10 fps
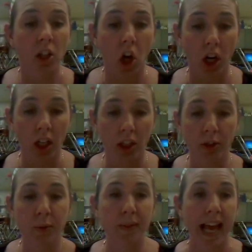
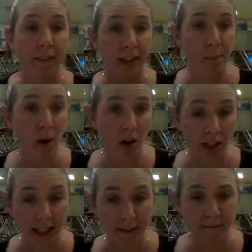Carlos was having a
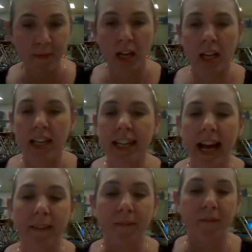party. He
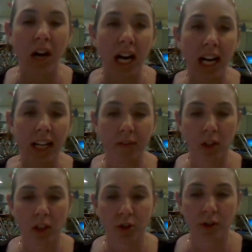had 5
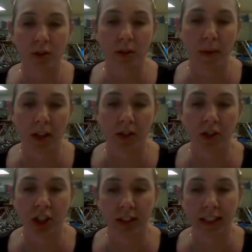large granola bars
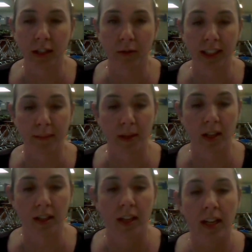to share equally
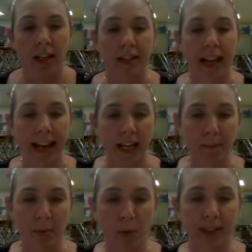among the
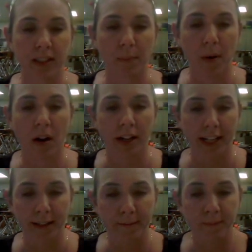8 boys at the
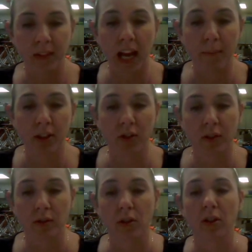party. How much of
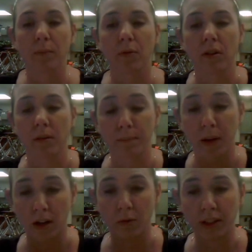a granola
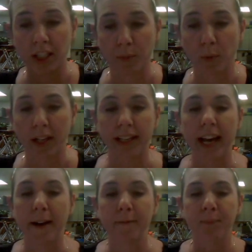bar will each boy
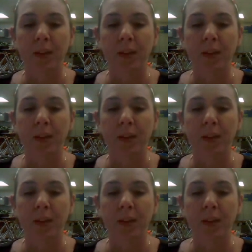get?